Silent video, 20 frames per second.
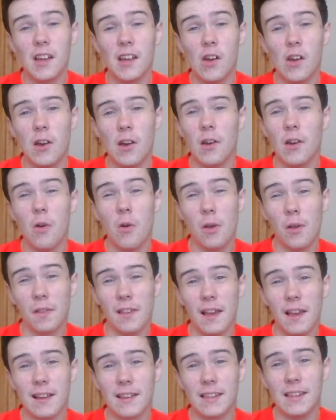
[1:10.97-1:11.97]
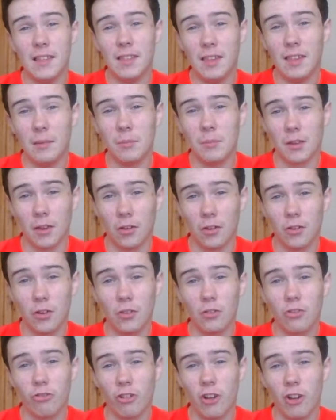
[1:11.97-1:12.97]
Okazaki seems like a
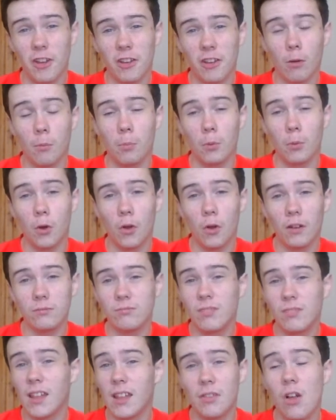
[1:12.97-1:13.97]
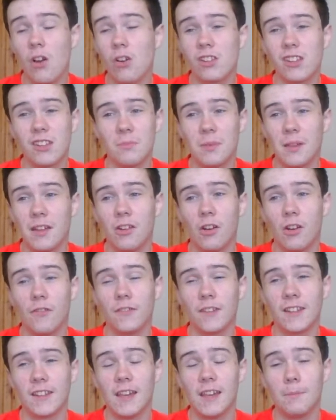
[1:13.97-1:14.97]
good striker, but he's not going to be enough
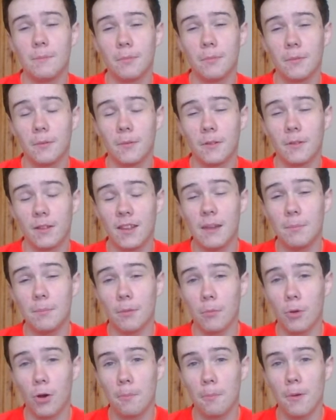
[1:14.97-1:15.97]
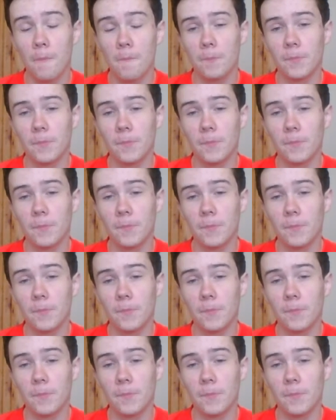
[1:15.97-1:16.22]
to keep them up.